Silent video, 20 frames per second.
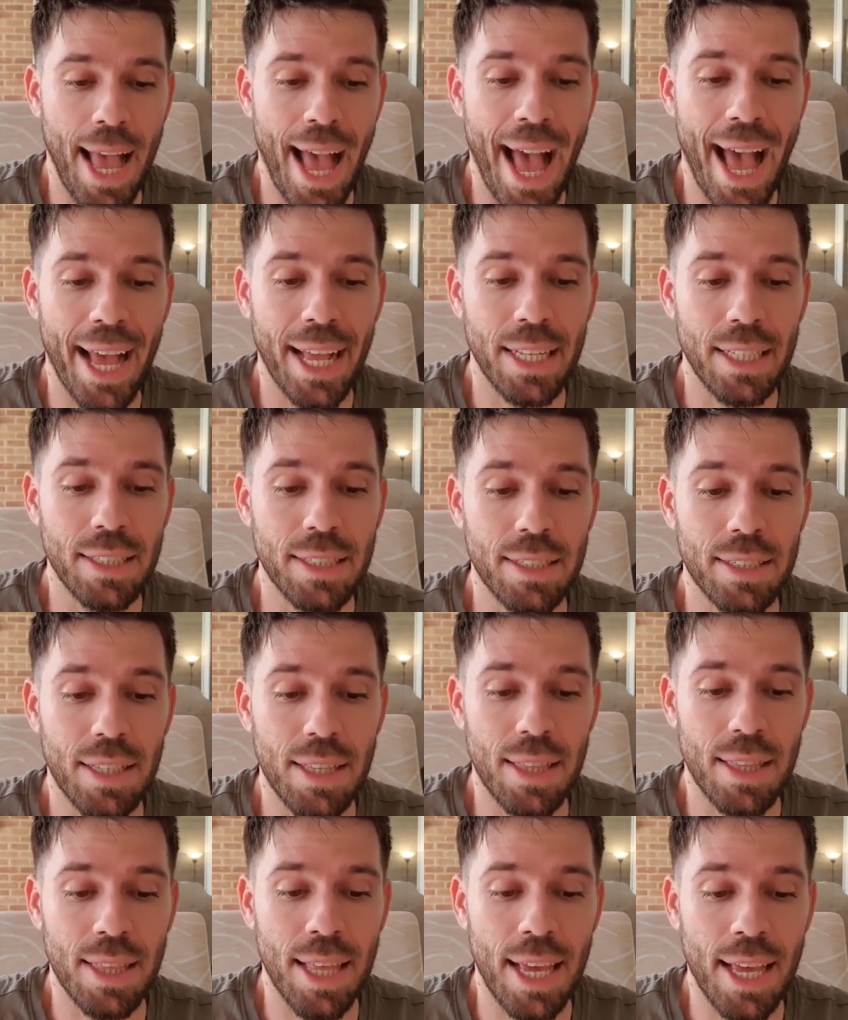And
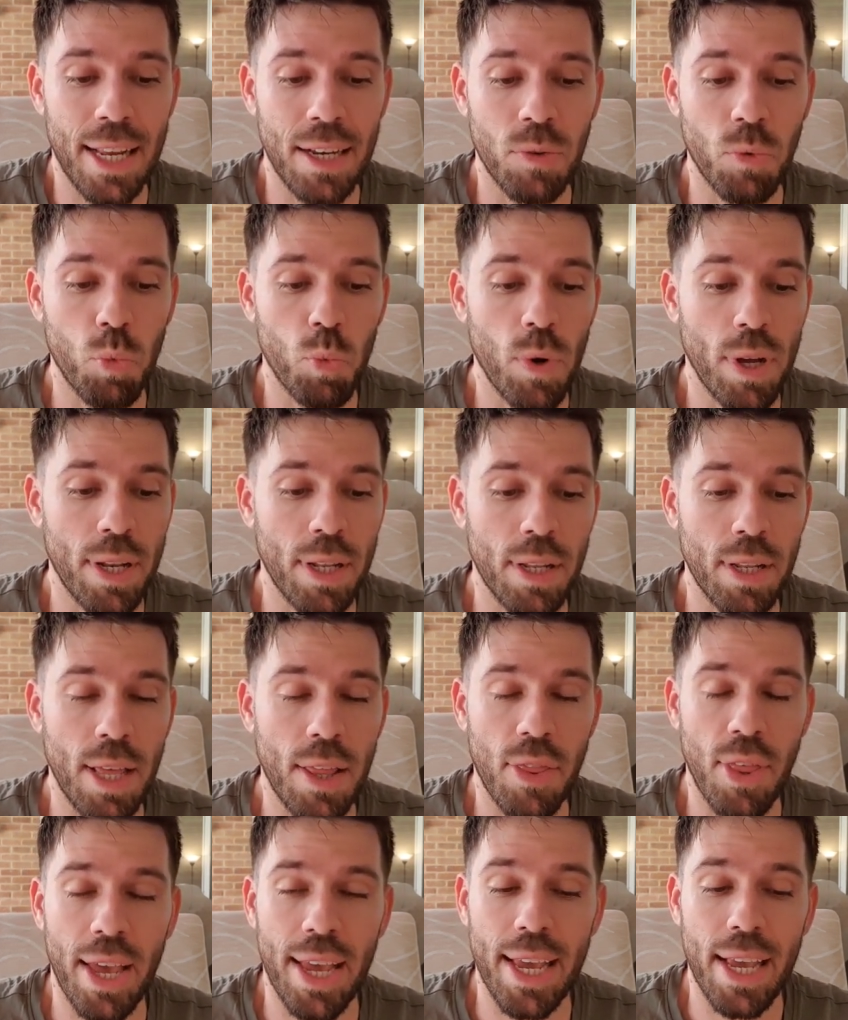then
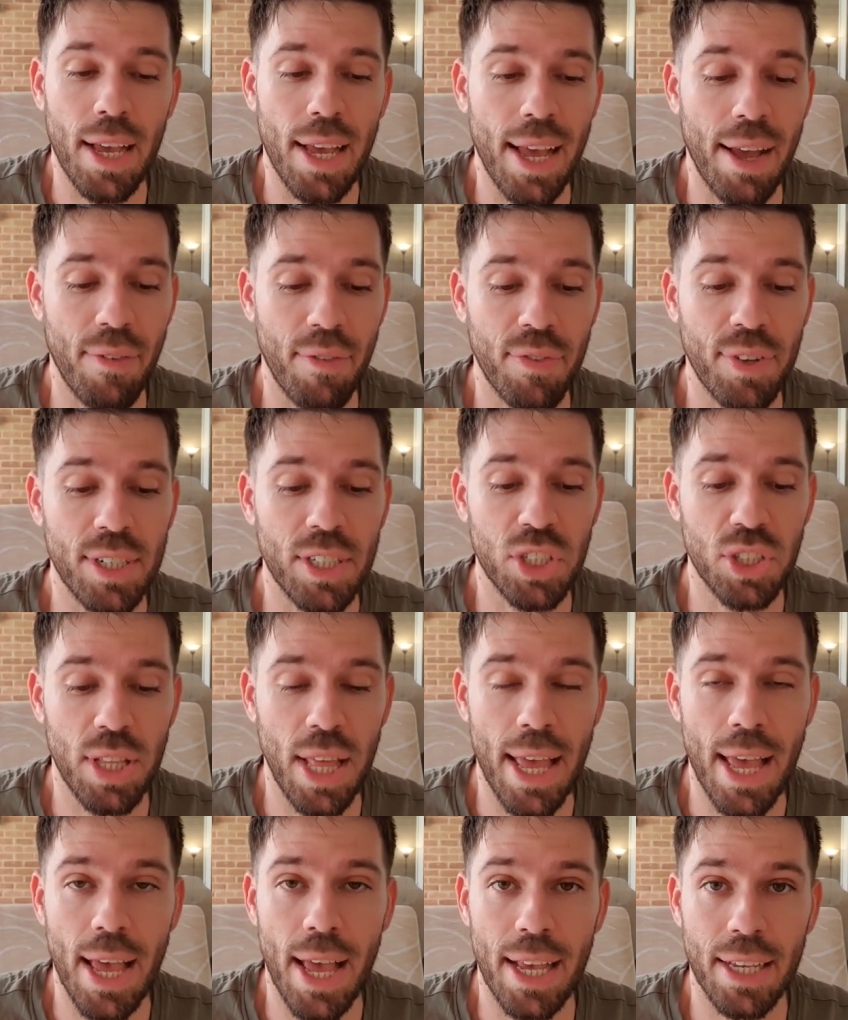when they have finished
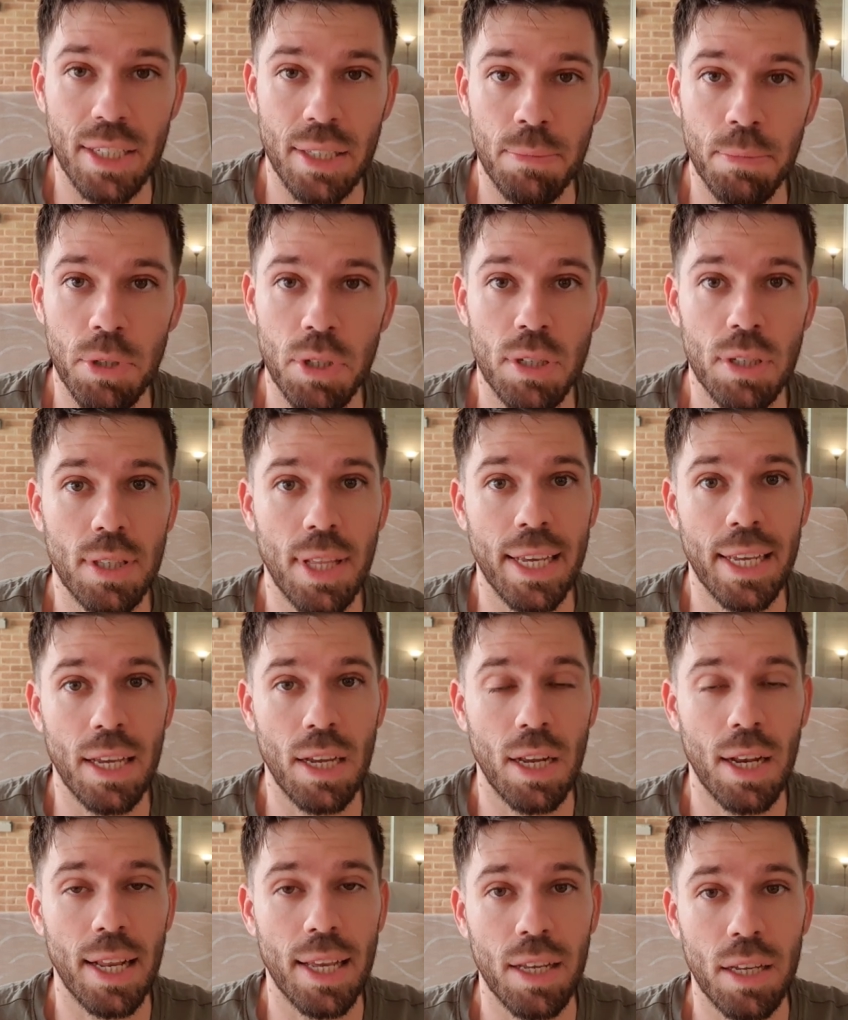their estimate, they
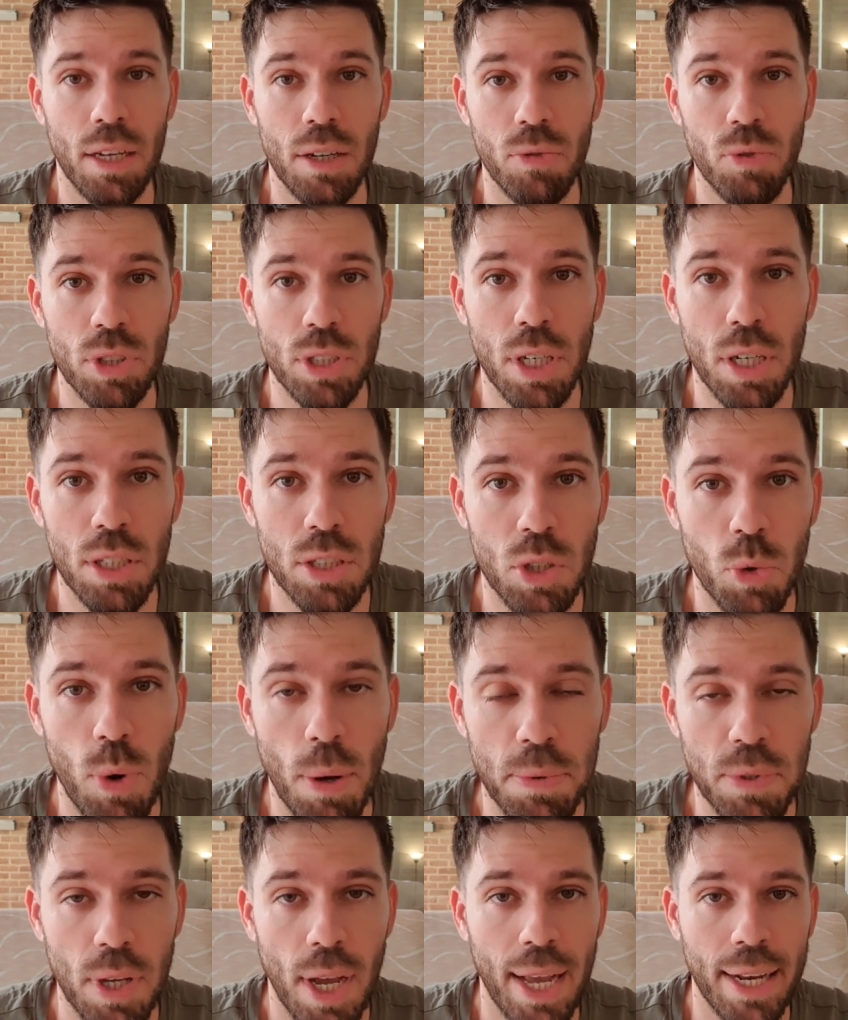can click a return to
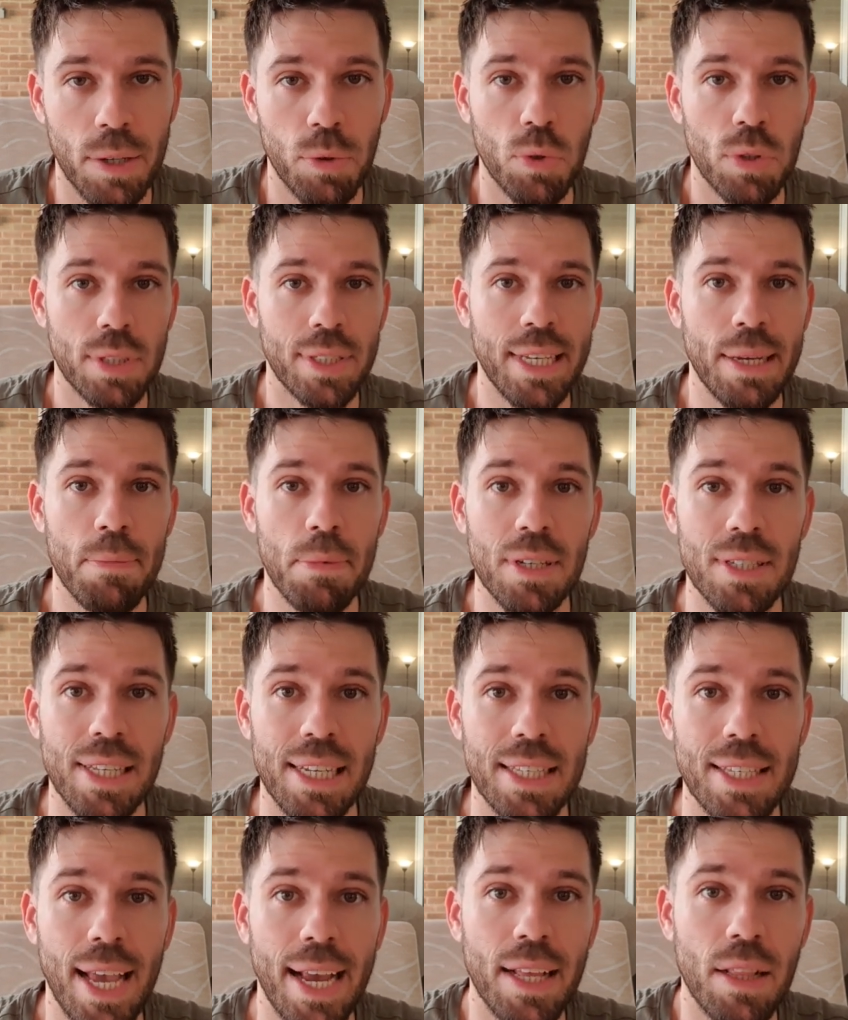website and it will
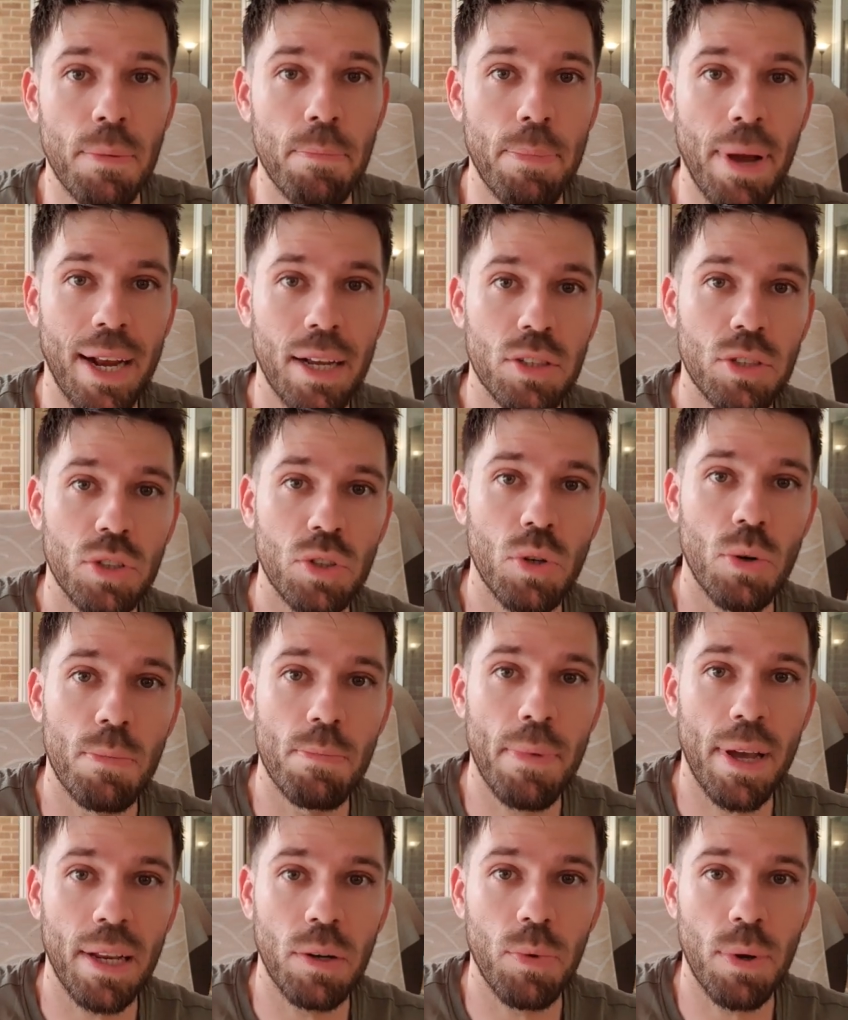seamlessly take them back to your
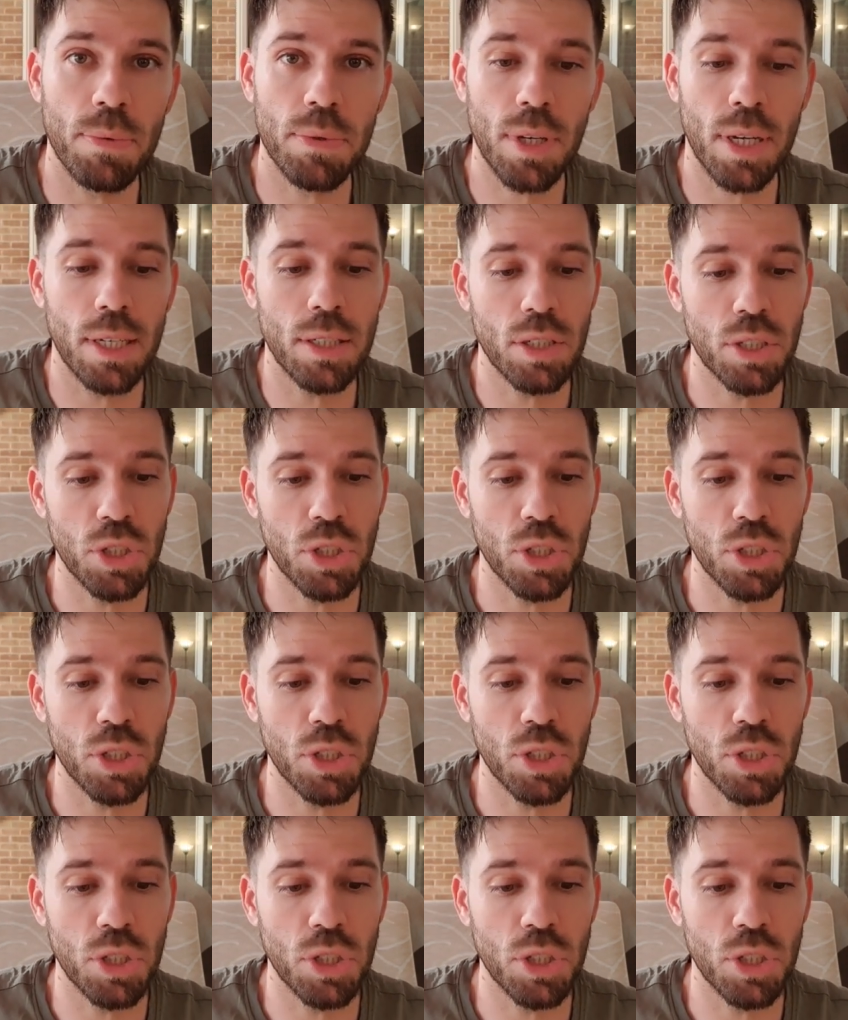main website.